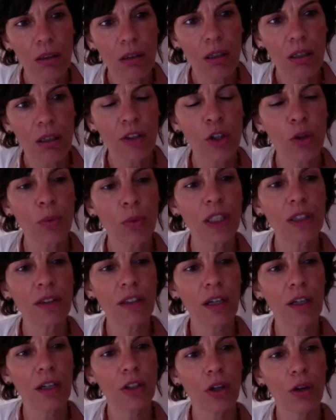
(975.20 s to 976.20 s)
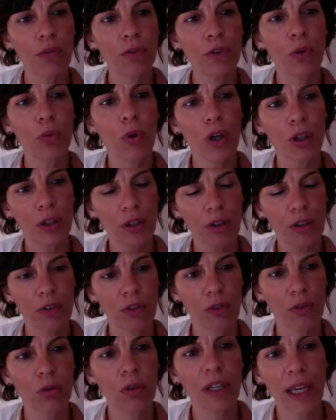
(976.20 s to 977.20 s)
the return of the workers
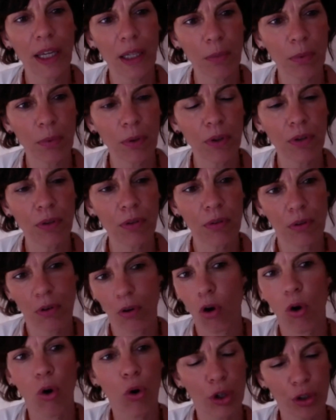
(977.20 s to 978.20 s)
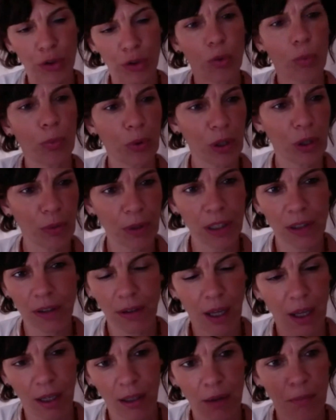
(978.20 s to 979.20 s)
to labor or to
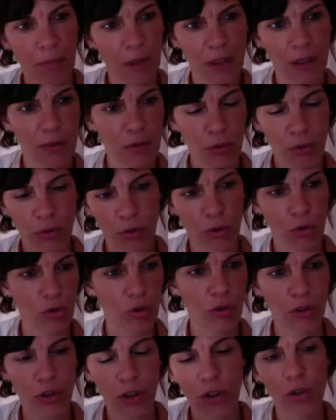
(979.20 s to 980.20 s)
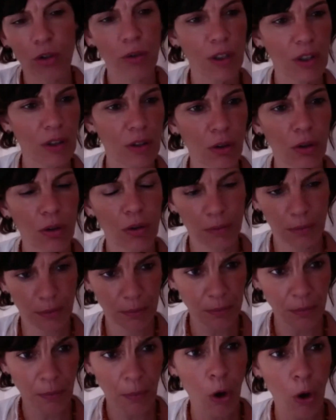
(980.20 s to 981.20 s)
pre-retirement, to social security,
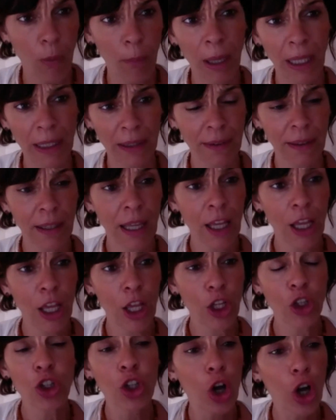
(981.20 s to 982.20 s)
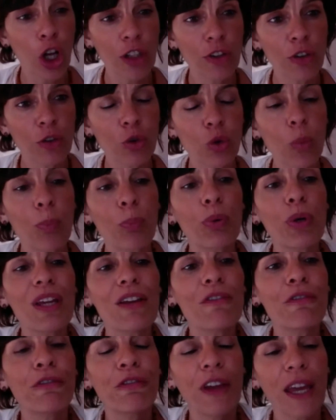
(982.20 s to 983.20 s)
but not to
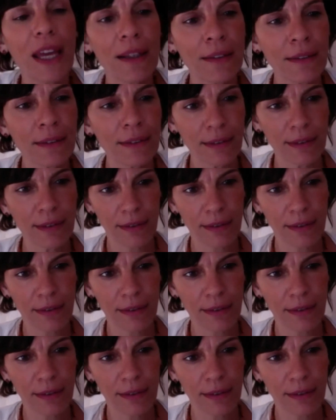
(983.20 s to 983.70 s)
prevent